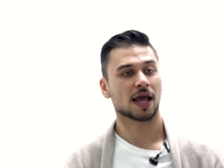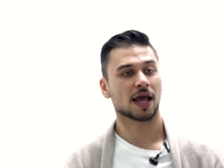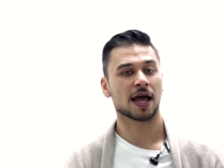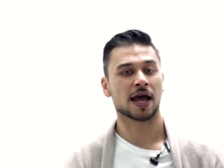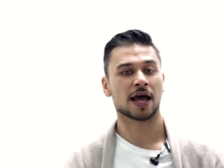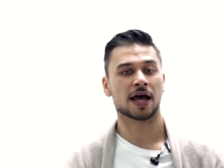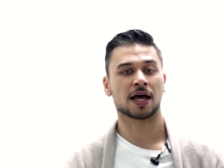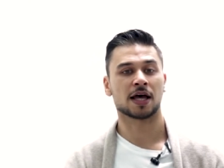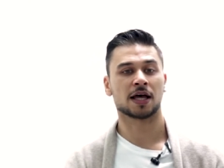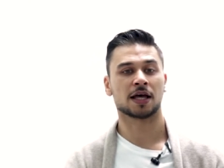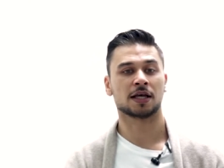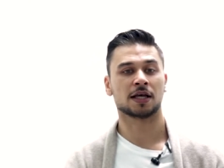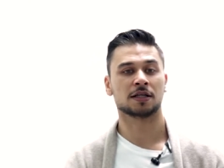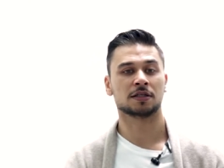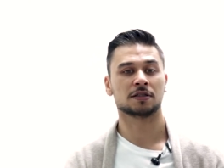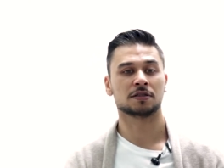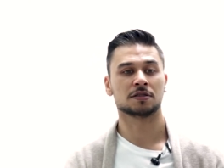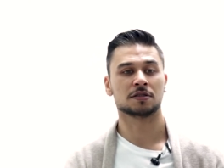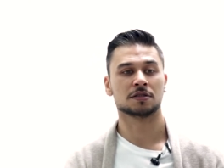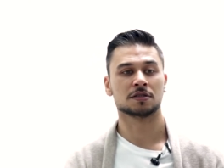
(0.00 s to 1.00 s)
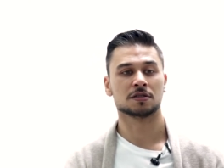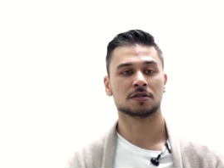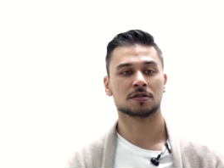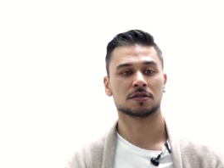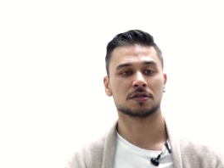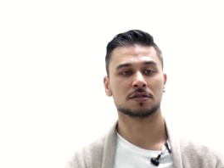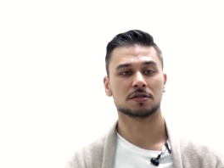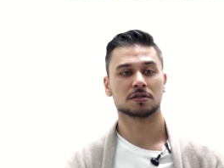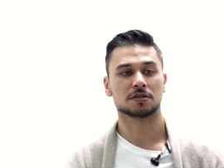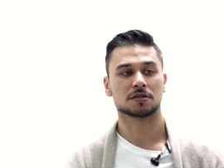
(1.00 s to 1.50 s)

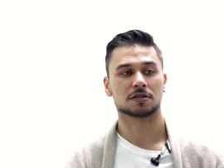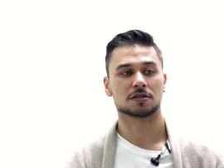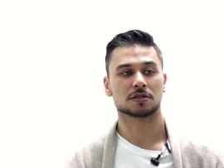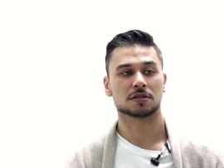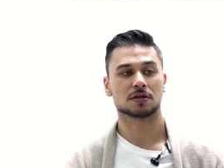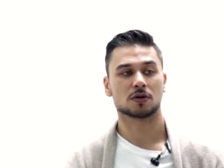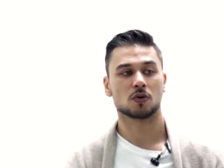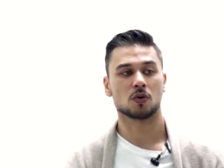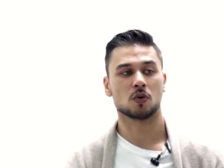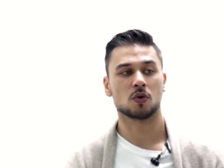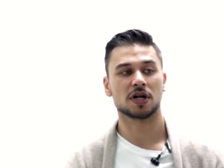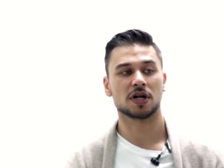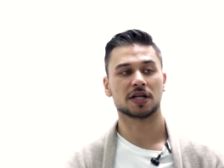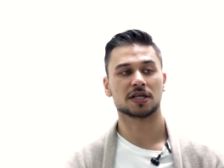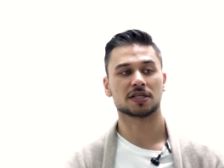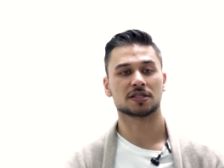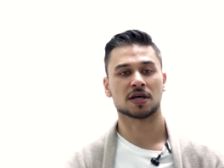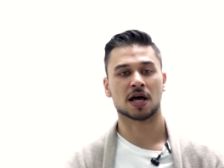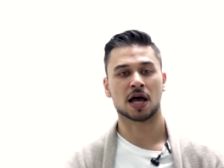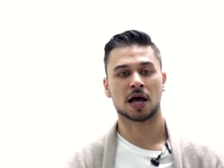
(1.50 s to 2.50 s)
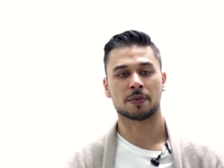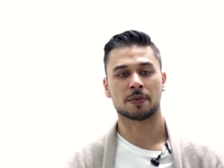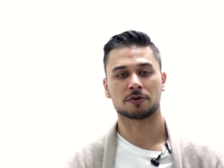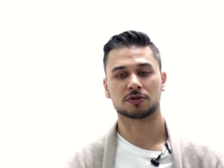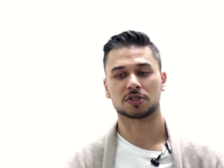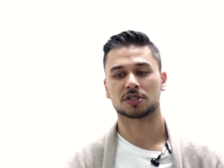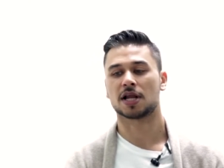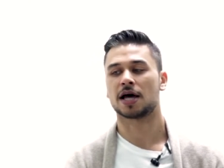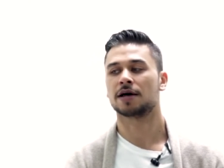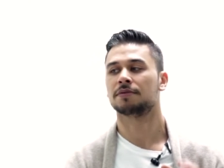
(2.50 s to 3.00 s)
and all of this time I
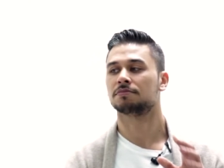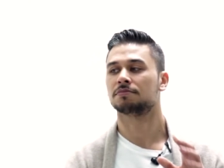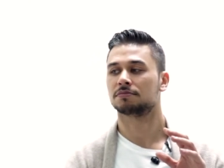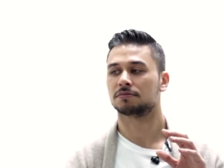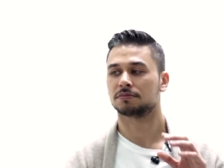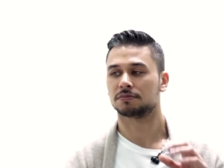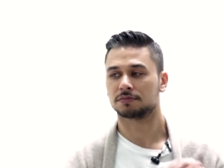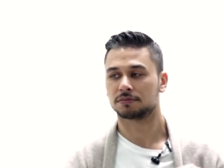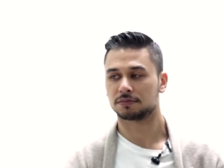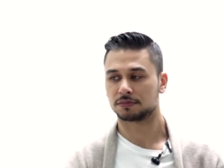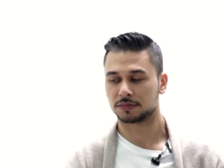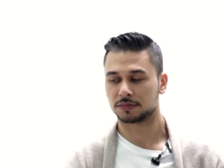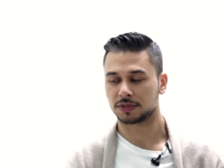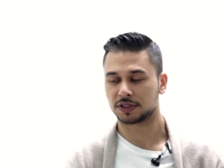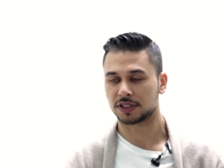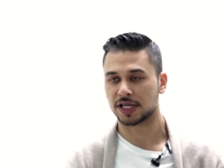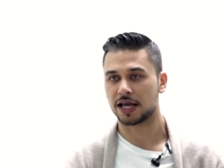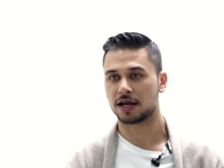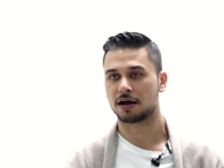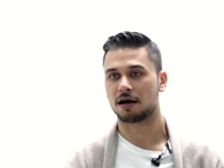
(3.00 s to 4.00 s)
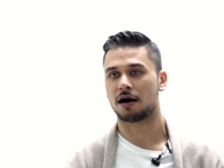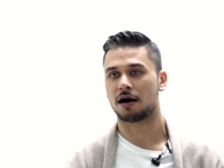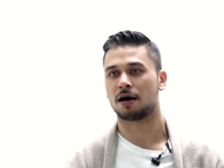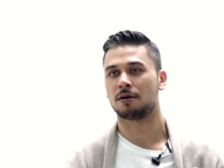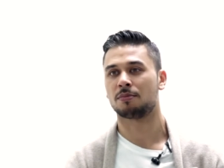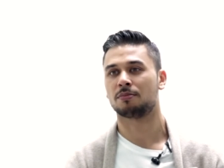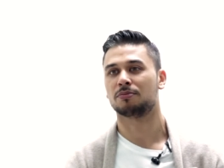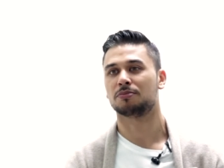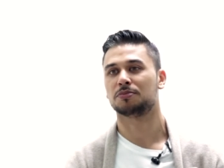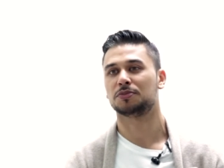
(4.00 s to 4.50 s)
was just like, stay
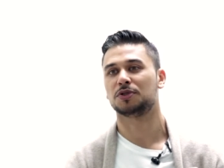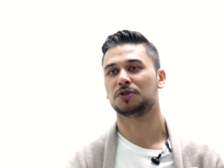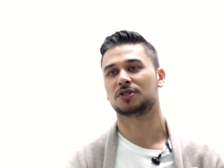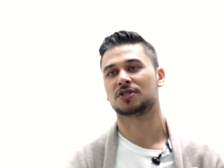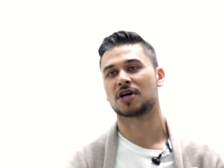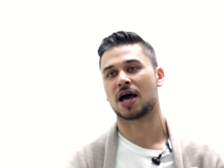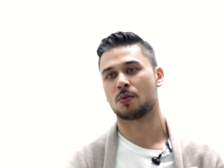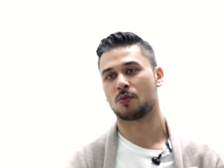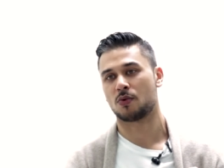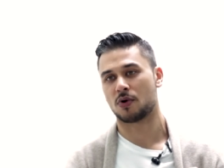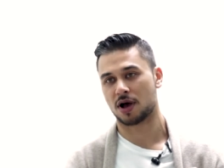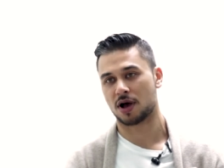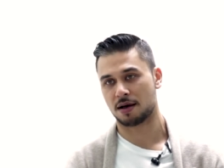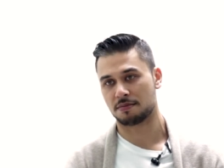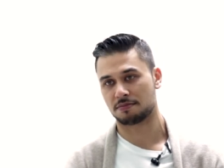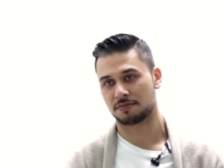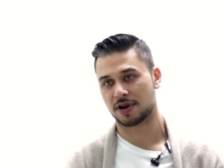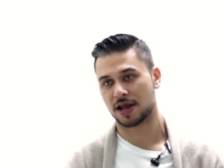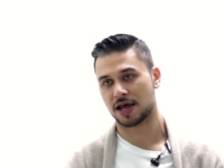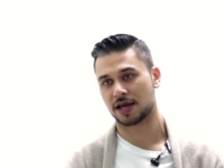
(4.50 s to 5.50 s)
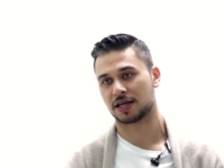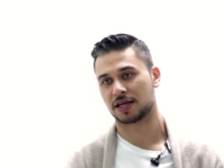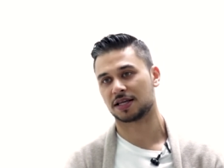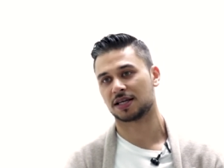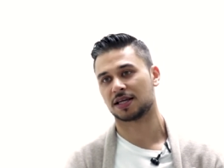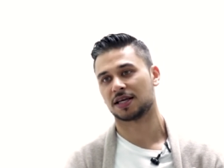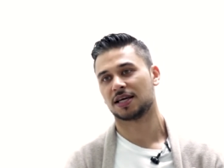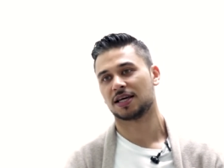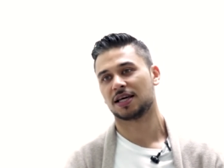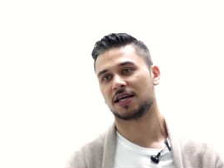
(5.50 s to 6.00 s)
calm, your time will come. Like,
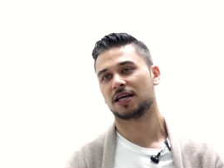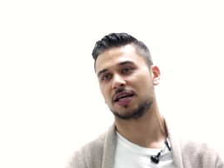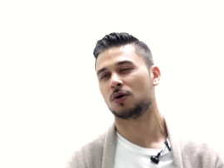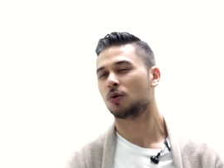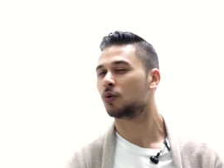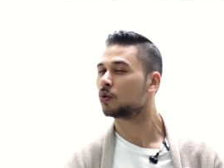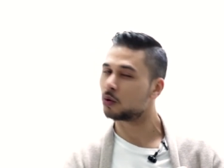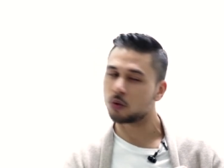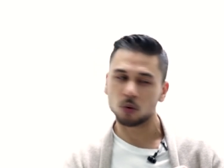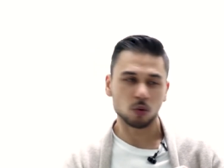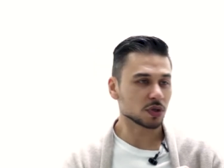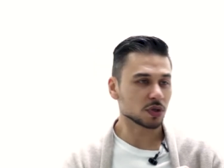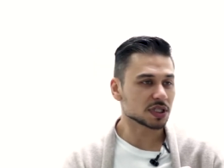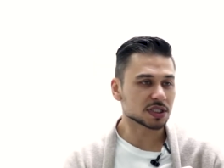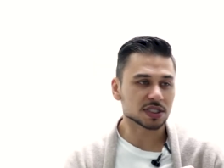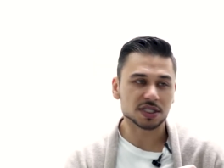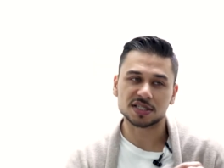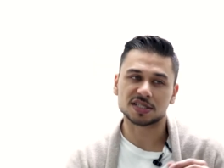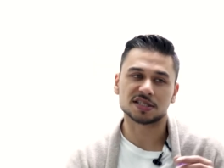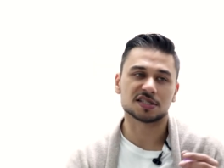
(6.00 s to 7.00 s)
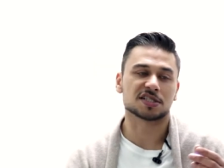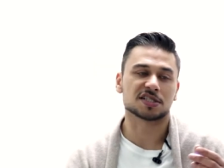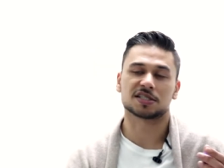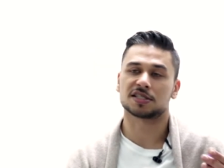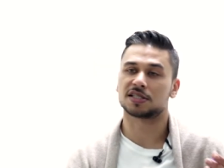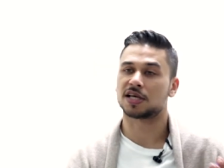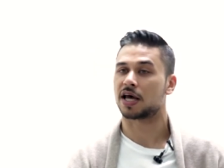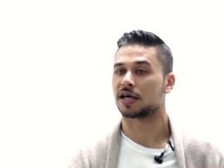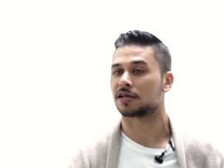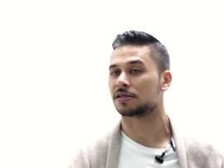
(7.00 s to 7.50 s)
all, all this is is
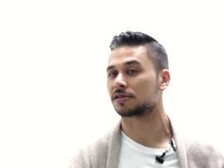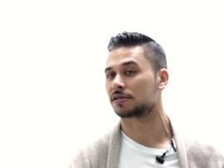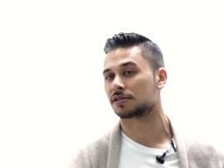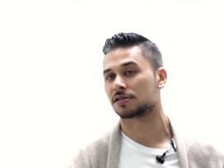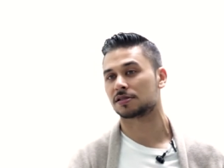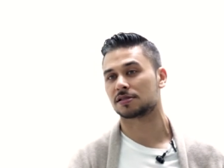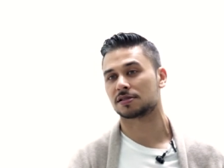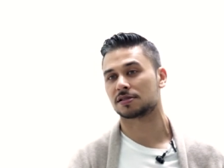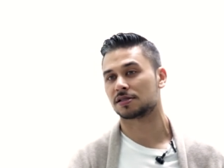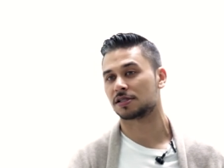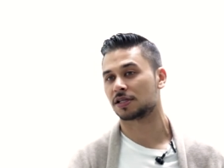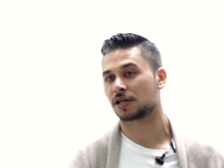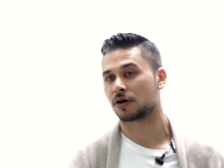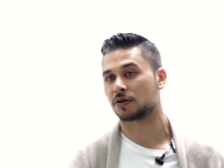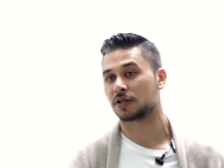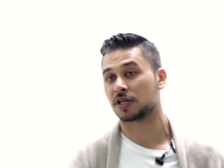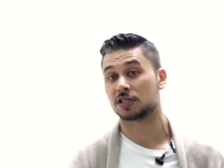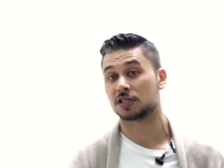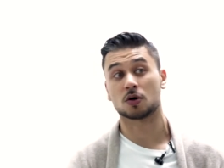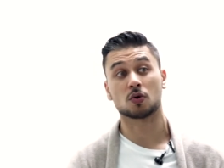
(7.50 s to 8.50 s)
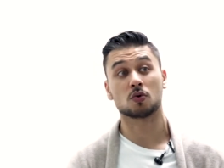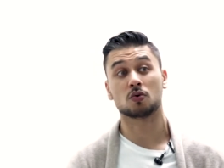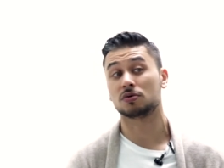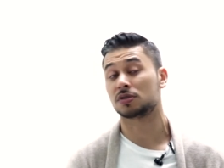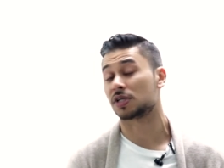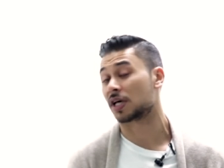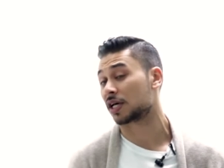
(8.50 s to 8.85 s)
just tests. You know, these are all